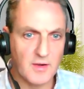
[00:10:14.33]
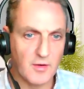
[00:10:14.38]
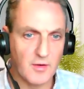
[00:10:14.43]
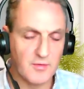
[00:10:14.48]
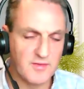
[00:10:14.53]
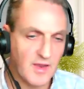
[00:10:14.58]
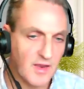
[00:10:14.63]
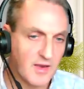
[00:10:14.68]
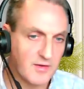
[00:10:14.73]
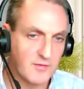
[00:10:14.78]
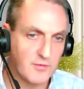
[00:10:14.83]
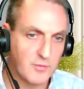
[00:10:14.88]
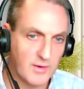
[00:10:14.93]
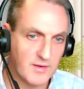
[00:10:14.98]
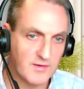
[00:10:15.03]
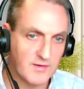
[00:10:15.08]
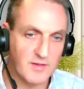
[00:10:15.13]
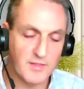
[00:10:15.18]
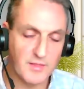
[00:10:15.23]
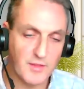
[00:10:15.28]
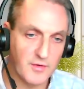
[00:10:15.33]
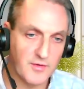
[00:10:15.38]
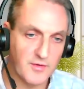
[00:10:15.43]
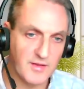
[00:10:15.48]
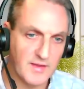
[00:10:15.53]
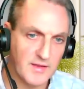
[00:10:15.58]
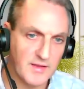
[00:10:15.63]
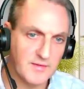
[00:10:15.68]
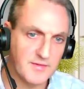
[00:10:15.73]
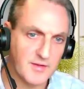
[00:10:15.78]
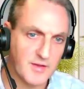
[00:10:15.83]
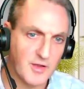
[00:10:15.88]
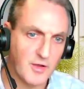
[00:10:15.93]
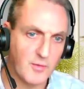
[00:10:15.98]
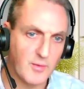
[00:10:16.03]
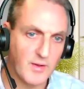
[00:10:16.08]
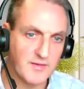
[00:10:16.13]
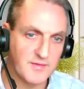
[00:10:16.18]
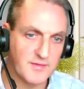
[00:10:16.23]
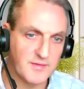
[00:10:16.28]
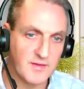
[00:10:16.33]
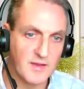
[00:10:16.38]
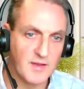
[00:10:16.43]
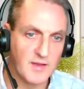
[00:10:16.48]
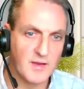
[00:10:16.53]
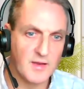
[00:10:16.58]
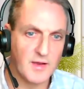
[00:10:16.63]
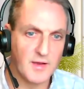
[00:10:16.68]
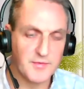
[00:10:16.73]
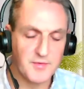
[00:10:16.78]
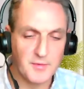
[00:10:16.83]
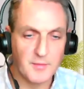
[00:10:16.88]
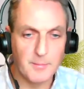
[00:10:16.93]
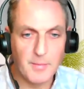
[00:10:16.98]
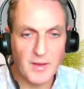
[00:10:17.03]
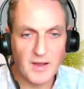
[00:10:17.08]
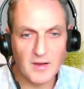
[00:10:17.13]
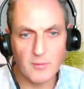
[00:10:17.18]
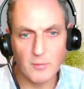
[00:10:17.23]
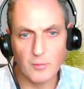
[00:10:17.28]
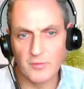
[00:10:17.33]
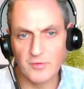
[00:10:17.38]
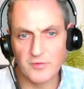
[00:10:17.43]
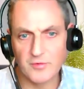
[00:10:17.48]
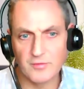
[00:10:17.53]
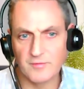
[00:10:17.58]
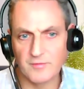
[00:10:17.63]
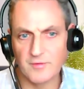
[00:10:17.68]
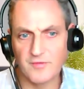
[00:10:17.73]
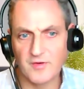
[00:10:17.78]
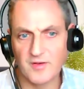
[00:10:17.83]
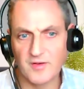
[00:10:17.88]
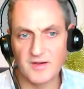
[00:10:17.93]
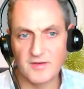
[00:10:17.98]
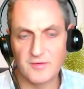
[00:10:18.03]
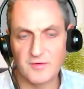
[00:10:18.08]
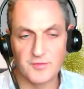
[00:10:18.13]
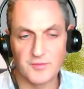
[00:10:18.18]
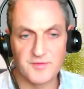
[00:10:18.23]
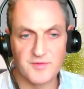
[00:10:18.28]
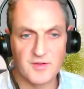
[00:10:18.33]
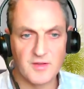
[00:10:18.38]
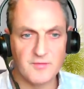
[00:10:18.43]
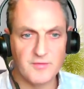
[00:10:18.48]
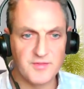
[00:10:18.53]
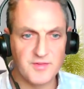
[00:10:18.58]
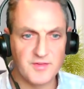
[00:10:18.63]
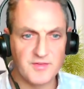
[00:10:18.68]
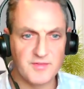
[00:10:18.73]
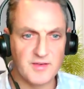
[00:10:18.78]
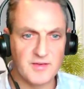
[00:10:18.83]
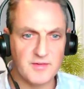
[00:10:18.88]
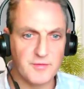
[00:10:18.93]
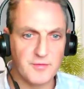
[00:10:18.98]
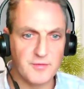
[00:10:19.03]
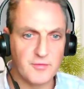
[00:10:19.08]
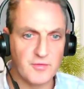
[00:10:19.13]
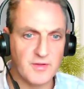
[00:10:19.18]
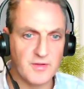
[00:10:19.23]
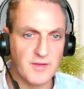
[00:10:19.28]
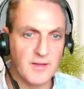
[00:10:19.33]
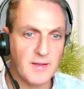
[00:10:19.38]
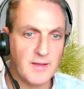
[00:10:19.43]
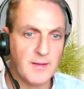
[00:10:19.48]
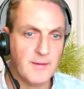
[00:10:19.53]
10, 20, 30 years ago as a sort of backwater of the financial services industry.